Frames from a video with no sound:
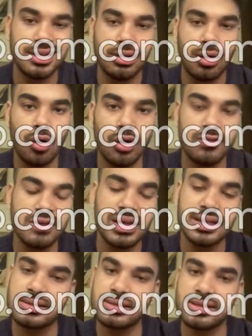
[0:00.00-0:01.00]

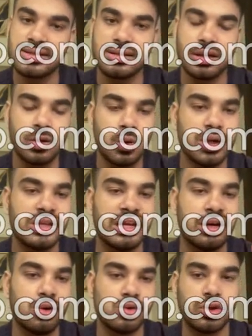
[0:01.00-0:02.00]
always this is a good
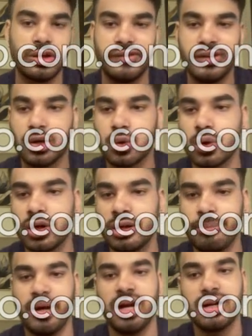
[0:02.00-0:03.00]
thing to solve your code in
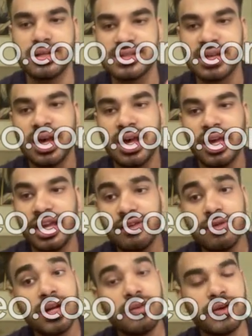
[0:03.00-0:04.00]
parts,
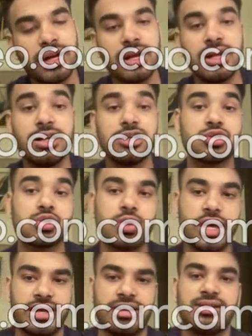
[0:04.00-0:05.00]
even if it leads to
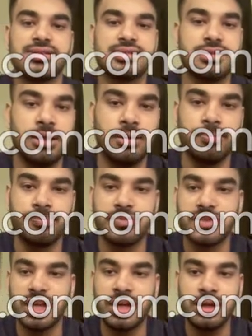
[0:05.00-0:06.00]
errors now.
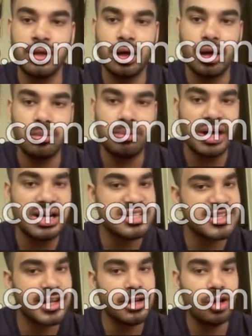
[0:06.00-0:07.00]
Then but
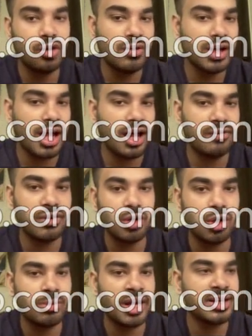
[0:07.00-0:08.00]
still you will have in
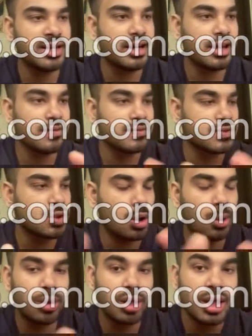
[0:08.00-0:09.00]
your mind that I've
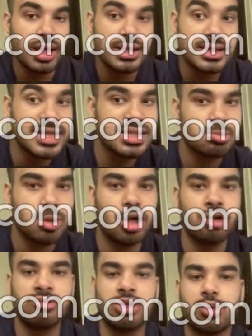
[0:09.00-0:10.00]
solved this part
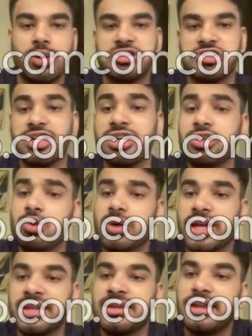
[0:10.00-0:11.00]
of the question, and you
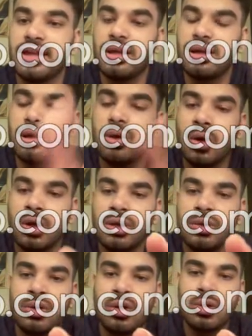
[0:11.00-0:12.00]
can think
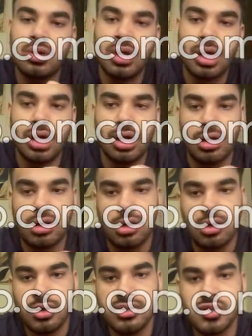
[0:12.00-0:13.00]
on
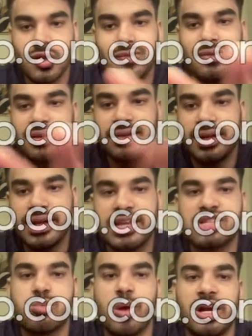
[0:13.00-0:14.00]
on solving the
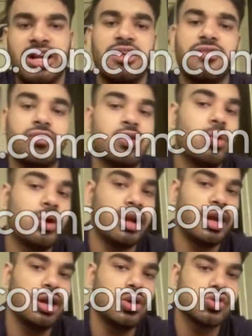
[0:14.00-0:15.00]
next part. If you
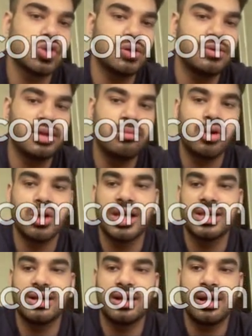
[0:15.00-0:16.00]
try to solve them
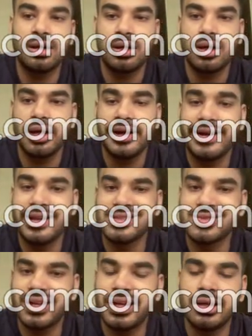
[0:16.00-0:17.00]
together now, it is
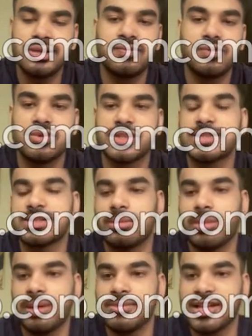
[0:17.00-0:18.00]
very confusing
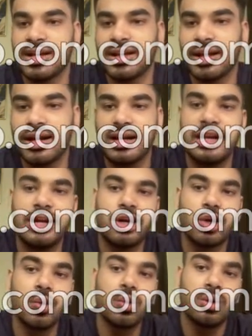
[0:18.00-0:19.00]
sometimes and can lead
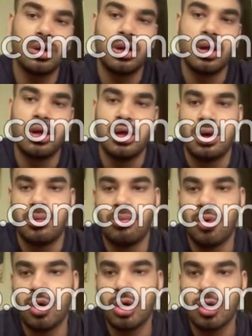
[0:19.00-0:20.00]
to
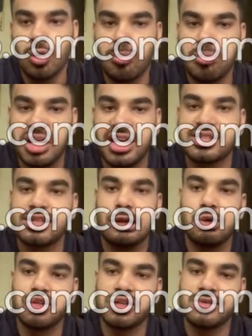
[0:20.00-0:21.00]
more complex
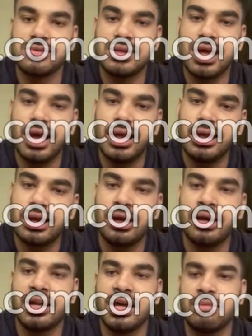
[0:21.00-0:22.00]
solutions with higher
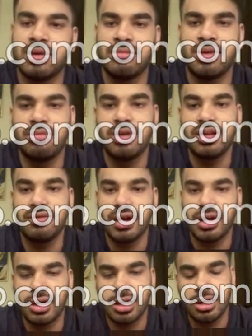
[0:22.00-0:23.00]
runtime, and maybe even